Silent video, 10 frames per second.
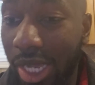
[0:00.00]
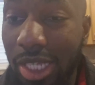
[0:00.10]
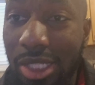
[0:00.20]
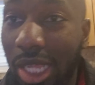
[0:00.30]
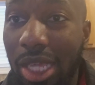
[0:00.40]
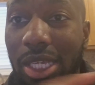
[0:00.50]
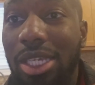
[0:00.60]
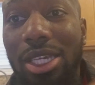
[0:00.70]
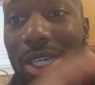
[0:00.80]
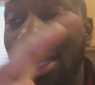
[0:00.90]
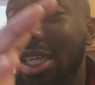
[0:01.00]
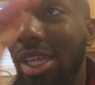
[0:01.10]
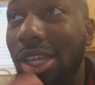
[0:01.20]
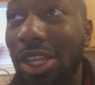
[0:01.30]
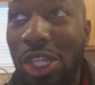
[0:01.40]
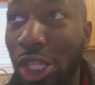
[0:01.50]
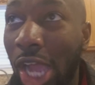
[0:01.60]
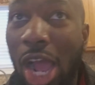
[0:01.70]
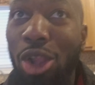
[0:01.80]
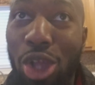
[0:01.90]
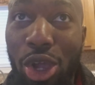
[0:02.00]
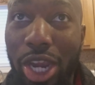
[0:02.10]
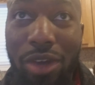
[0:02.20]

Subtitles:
has like how long